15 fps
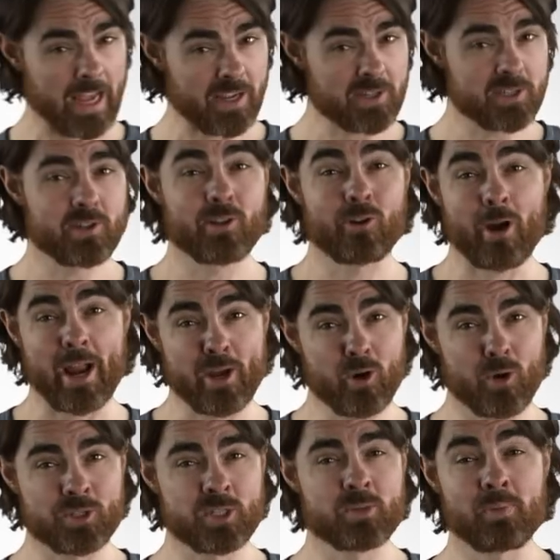Thanks to The Great
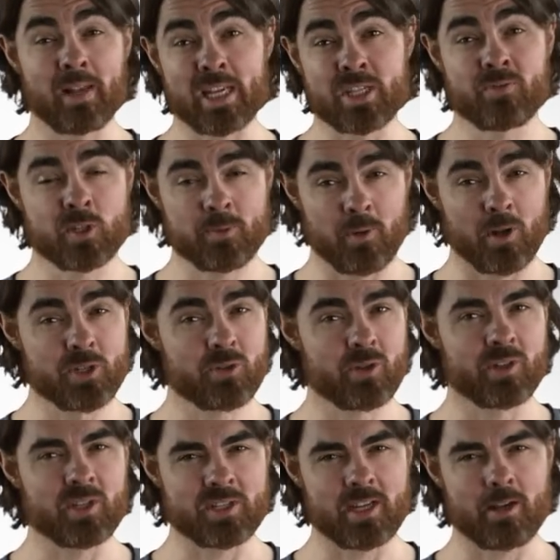Courses Plus for
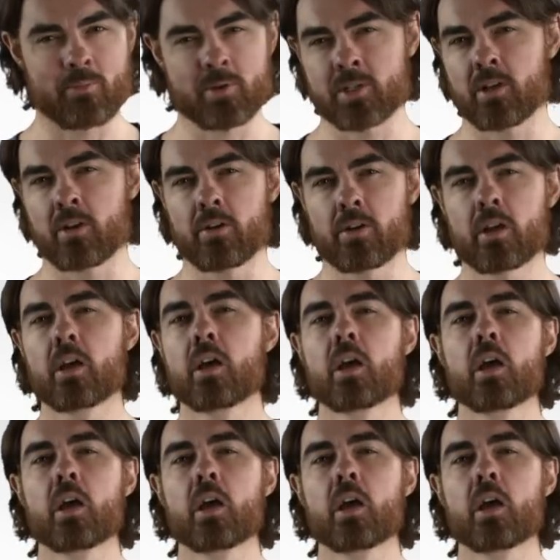sponsoring this episode.